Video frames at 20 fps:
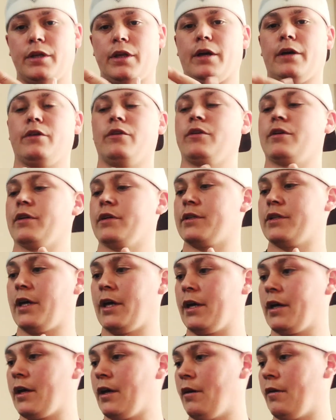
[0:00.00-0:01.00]
Now you can
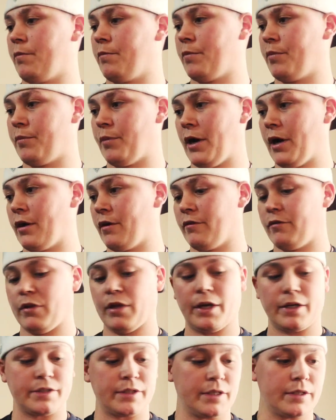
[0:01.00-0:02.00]
take a pair of
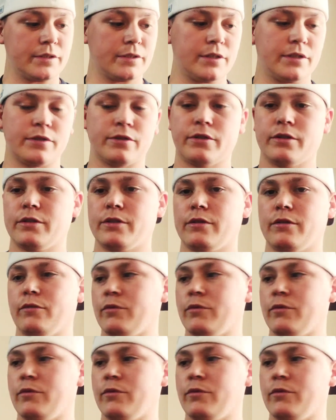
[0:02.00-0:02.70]
Lexan scissors,